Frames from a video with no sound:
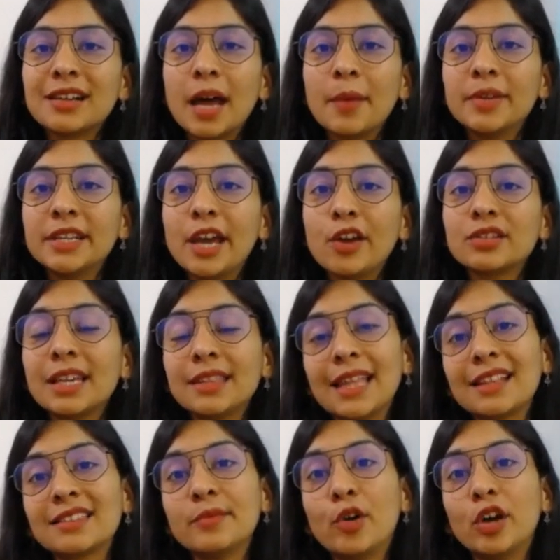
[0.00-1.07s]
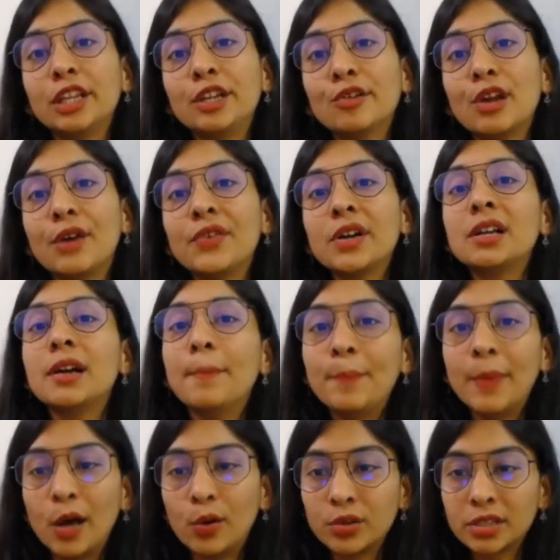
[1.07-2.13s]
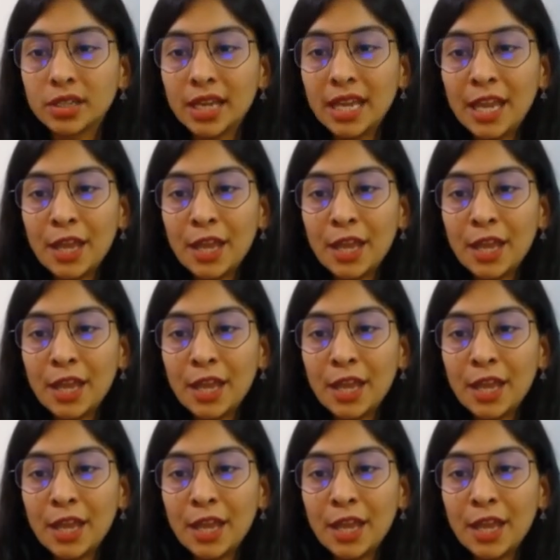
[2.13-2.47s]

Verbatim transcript: carbon dioxide, that's the molecule of a compound.